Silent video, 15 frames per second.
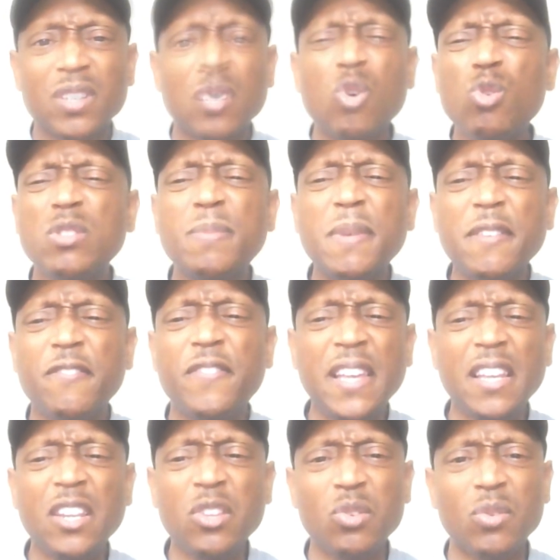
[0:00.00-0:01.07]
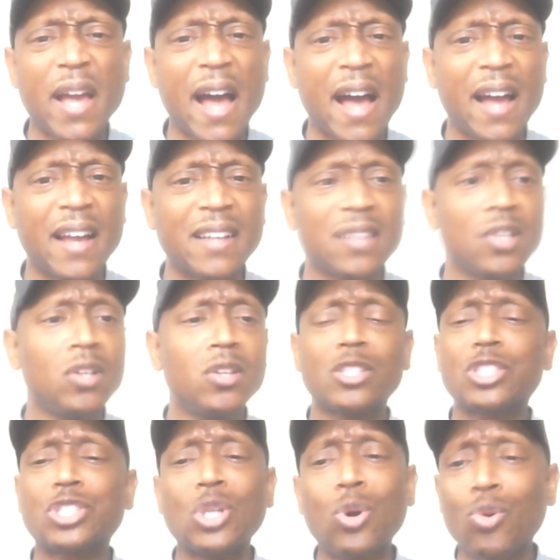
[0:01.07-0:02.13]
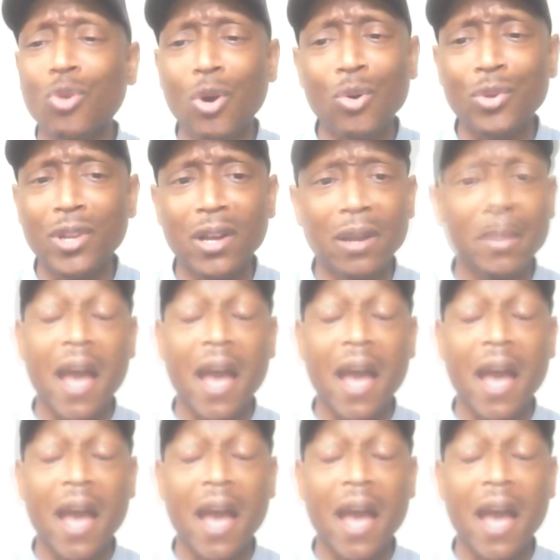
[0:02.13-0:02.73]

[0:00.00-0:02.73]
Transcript: Who's been feeding you guys? You look so grown up.